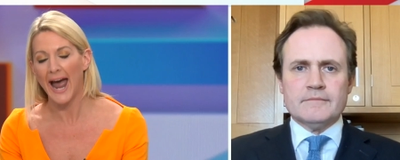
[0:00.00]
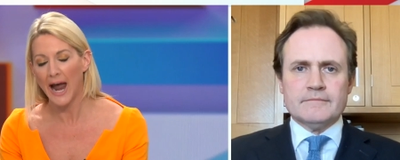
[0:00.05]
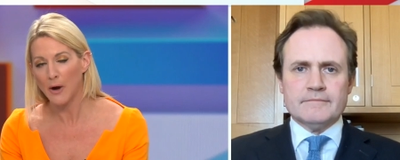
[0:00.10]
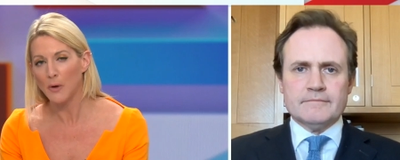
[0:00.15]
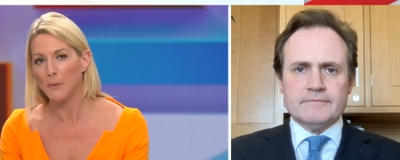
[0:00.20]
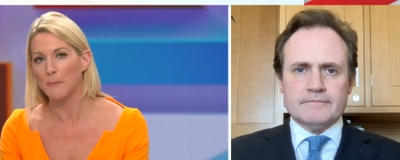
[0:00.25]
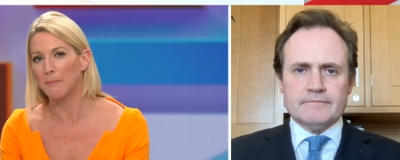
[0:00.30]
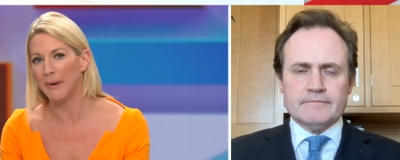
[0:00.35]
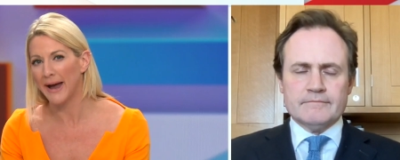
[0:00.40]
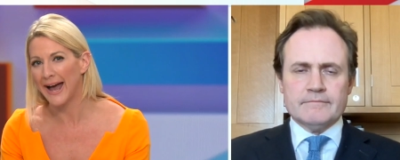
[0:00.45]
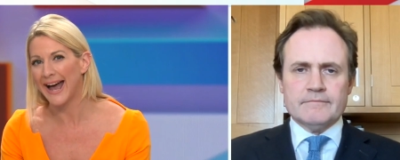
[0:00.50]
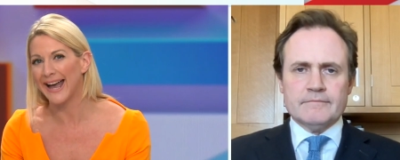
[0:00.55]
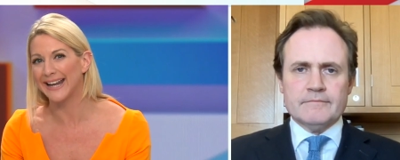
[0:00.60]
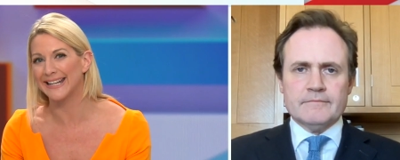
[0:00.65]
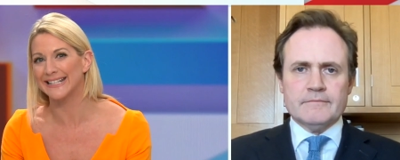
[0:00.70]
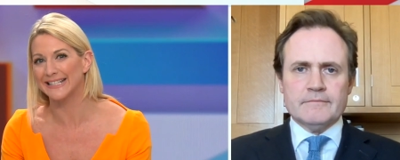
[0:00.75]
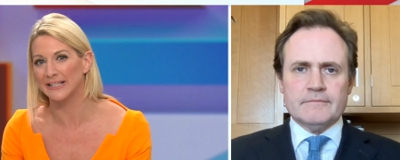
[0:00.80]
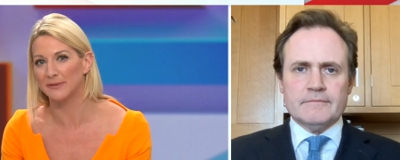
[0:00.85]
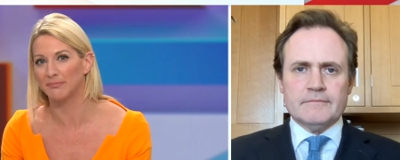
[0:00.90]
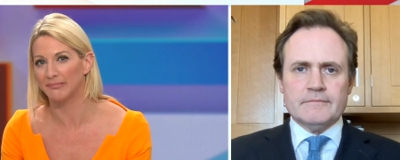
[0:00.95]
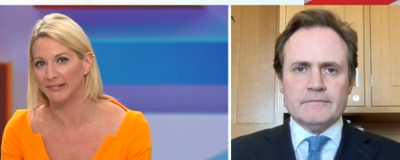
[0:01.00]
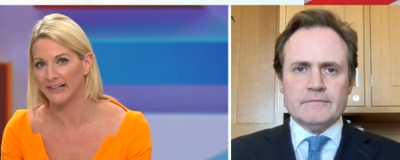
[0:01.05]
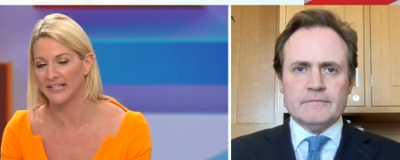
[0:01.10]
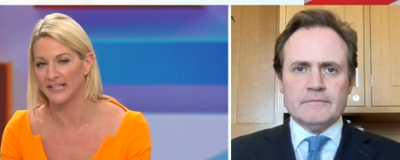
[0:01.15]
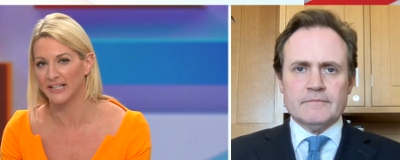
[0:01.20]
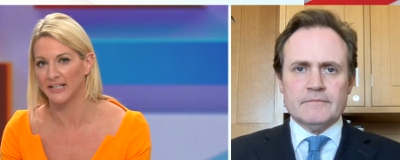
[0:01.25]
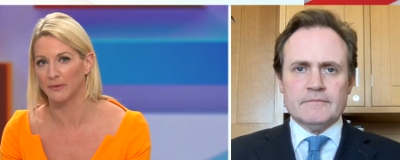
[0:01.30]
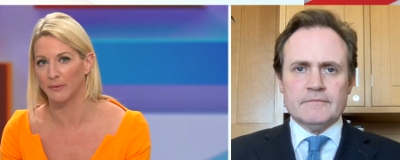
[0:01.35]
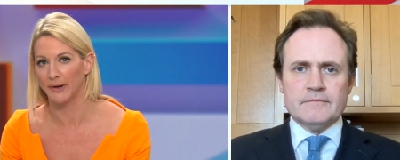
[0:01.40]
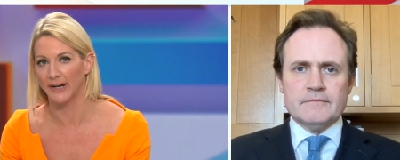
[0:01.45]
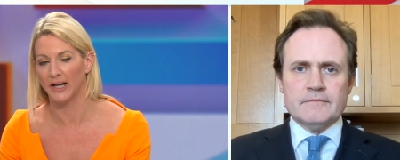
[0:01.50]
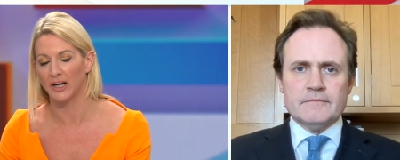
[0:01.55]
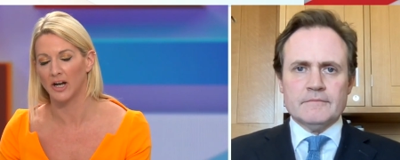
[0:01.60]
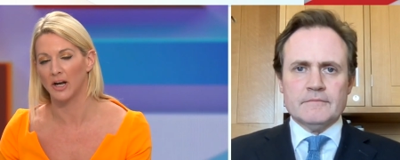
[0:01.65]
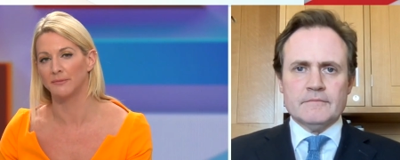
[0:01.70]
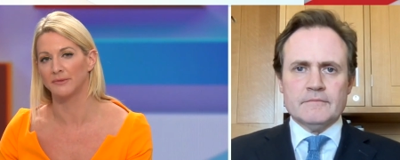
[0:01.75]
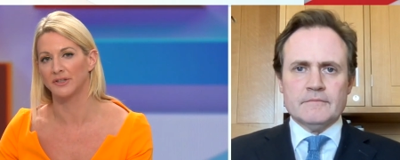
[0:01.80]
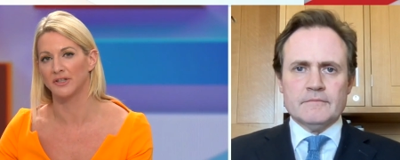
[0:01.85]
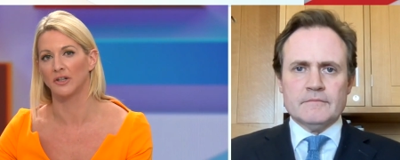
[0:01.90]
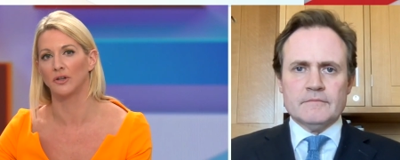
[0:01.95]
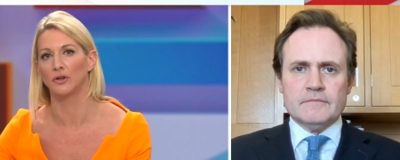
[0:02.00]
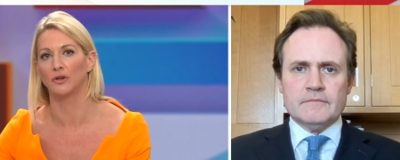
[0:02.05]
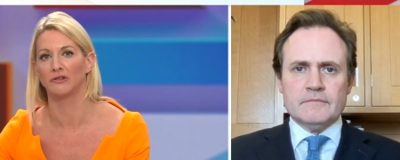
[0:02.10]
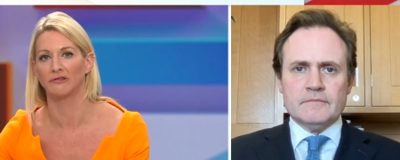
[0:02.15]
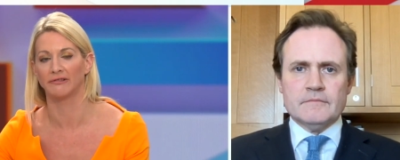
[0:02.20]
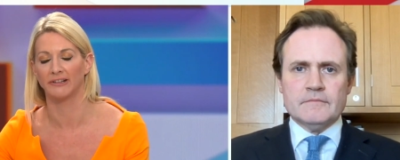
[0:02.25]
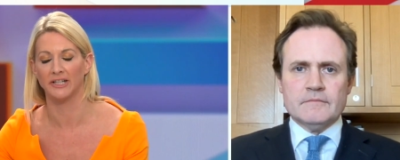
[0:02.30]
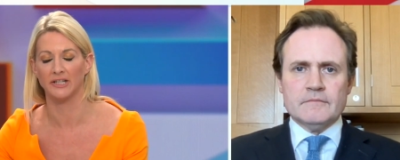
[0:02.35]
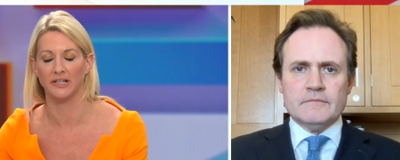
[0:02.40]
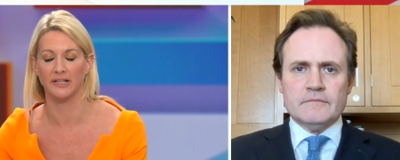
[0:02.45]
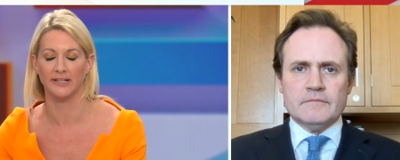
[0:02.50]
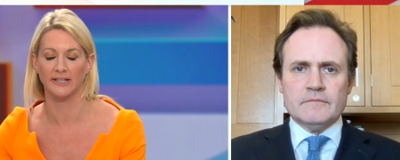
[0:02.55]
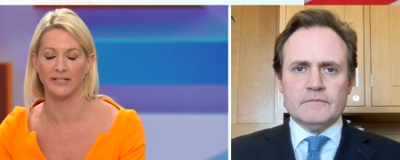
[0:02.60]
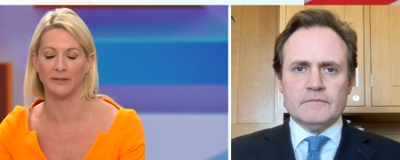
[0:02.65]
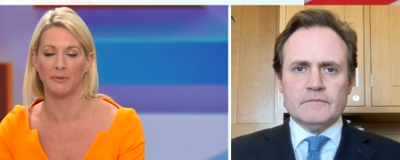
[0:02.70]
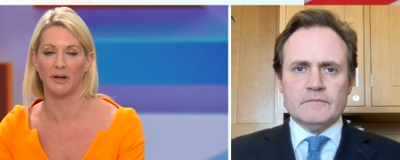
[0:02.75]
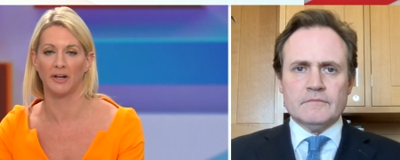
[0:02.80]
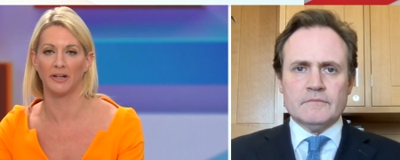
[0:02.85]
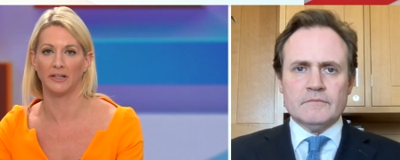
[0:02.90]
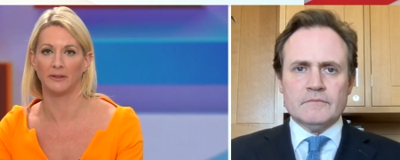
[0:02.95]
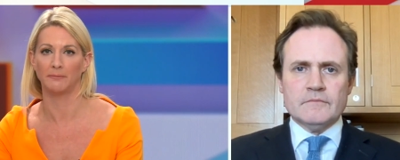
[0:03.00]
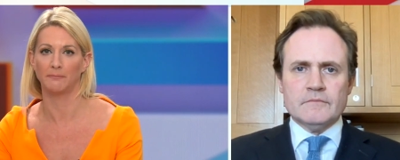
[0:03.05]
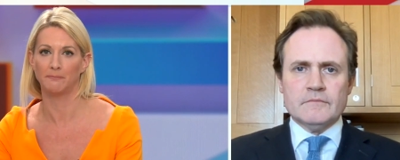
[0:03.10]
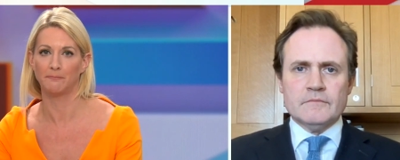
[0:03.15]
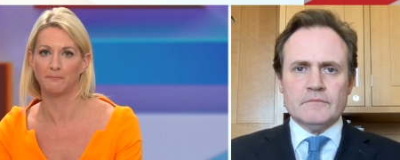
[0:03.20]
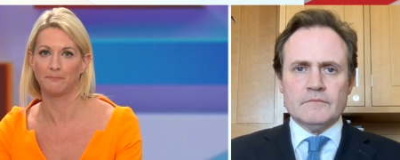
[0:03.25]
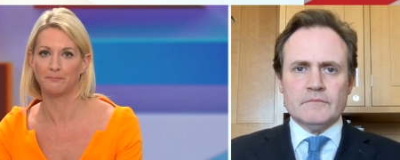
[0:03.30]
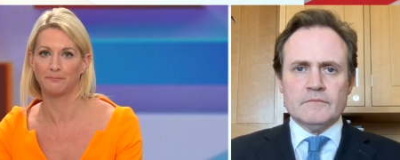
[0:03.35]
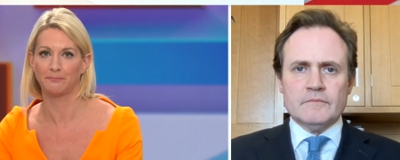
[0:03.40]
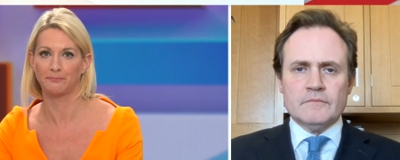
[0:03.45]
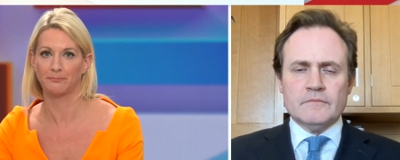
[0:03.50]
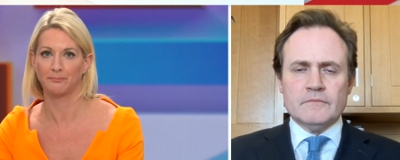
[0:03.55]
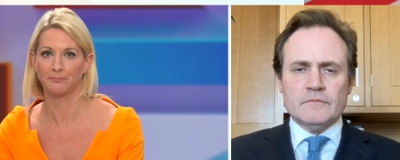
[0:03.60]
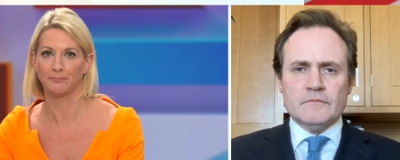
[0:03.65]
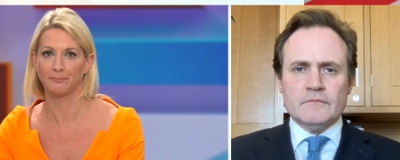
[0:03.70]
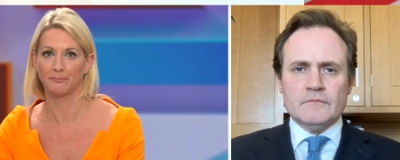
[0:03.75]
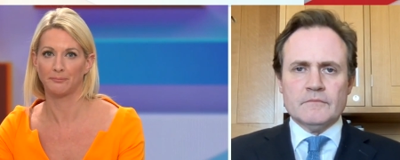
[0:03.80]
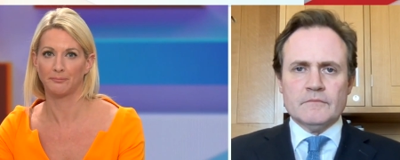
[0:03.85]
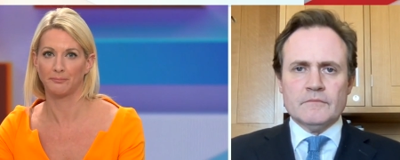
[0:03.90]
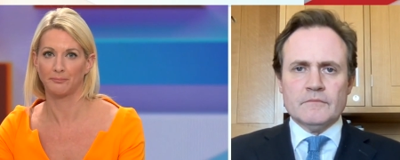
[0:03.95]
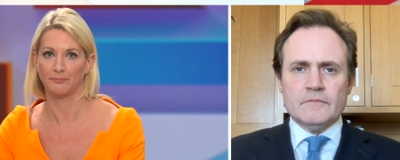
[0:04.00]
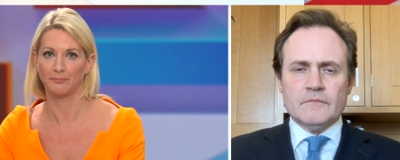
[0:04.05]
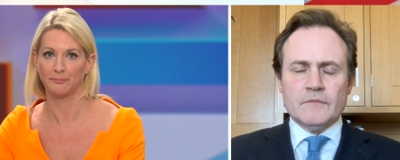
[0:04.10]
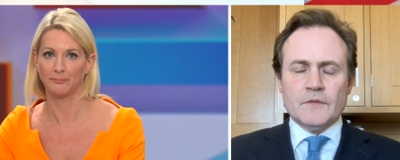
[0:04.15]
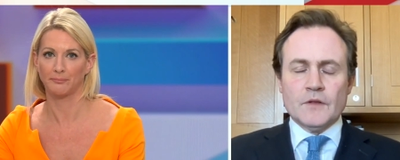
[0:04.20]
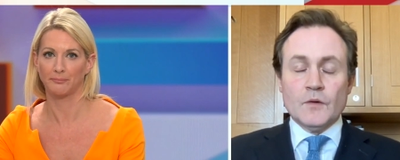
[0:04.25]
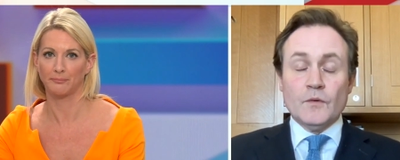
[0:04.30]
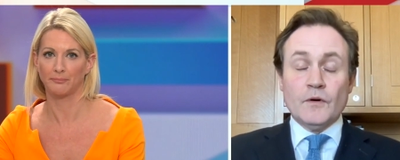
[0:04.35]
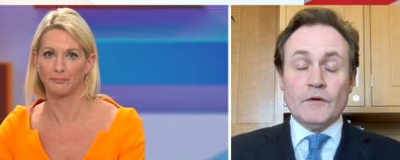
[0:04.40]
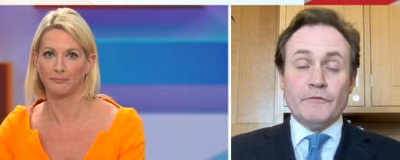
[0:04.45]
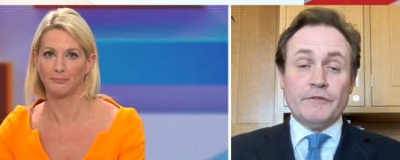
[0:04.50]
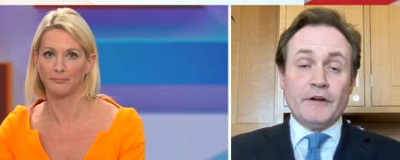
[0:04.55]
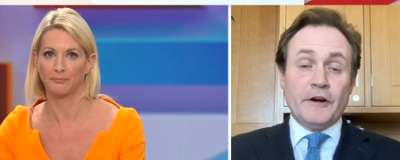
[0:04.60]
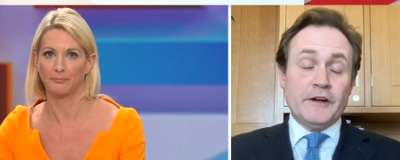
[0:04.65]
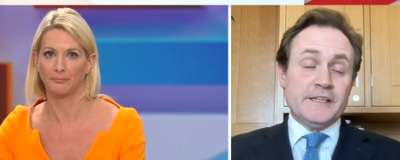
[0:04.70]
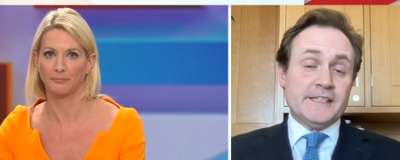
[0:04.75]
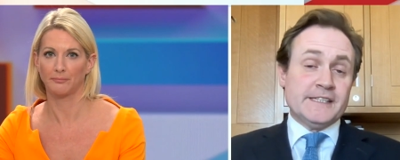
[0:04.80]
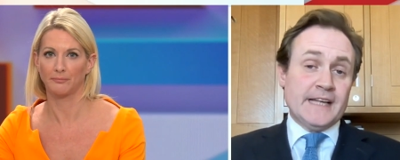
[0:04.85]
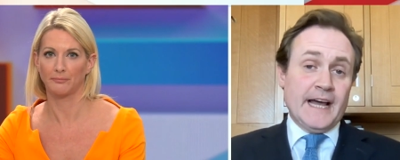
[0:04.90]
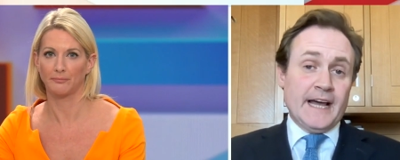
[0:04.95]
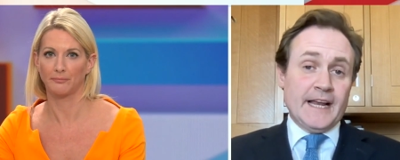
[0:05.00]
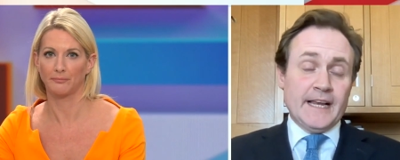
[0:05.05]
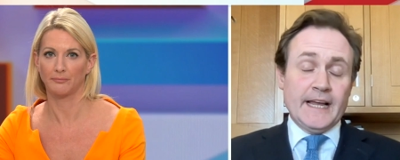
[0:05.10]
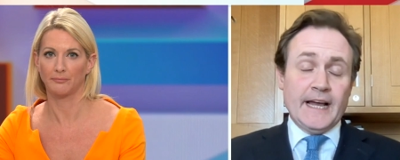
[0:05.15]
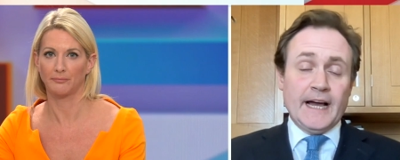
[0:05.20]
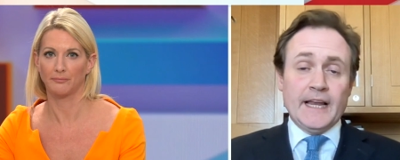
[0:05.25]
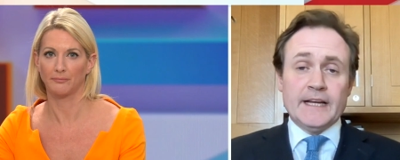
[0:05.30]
Speaker 1: How bad is Britain when it comes to laundering dirty money?
Speaker 2: Well, very sadly,